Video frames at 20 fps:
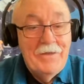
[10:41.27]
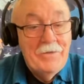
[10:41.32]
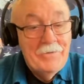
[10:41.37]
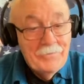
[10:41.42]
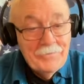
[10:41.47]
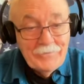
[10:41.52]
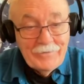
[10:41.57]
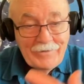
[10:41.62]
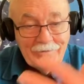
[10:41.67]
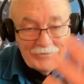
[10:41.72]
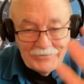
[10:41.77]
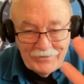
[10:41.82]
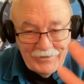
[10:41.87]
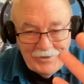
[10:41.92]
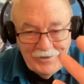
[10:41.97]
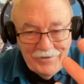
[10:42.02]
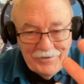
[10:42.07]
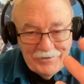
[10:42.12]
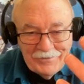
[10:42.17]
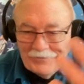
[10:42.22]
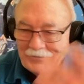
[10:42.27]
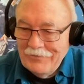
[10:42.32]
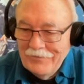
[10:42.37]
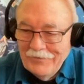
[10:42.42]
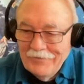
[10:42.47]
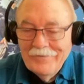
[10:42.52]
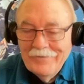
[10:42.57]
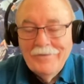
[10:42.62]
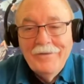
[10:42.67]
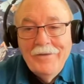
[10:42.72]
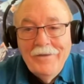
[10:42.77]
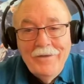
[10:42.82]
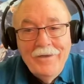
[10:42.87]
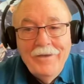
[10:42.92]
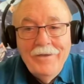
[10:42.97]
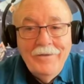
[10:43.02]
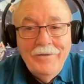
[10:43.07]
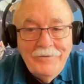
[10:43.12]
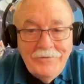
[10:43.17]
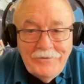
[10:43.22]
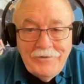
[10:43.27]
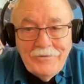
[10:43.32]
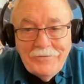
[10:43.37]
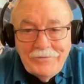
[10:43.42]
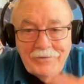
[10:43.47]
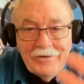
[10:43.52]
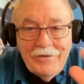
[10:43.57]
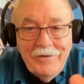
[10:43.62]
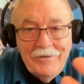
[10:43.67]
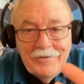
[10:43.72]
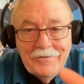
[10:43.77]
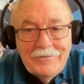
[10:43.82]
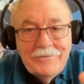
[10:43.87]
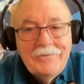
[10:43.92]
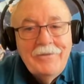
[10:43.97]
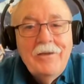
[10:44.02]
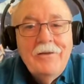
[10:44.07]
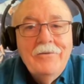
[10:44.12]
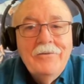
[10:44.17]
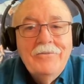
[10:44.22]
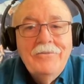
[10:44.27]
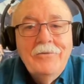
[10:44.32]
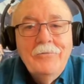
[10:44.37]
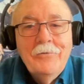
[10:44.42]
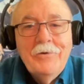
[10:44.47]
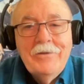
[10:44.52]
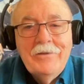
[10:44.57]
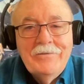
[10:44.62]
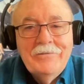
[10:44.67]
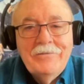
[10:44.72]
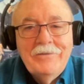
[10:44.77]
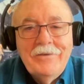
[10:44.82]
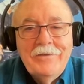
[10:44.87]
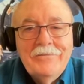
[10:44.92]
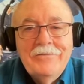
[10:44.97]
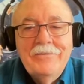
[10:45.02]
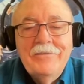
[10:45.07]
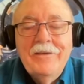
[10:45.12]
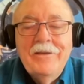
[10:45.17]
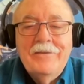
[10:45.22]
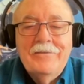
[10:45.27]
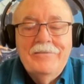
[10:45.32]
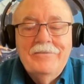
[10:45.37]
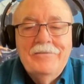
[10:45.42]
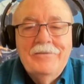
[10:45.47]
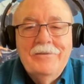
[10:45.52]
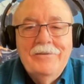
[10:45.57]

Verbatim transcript: that's the guns. It's just the guns. Now listen to what he says next.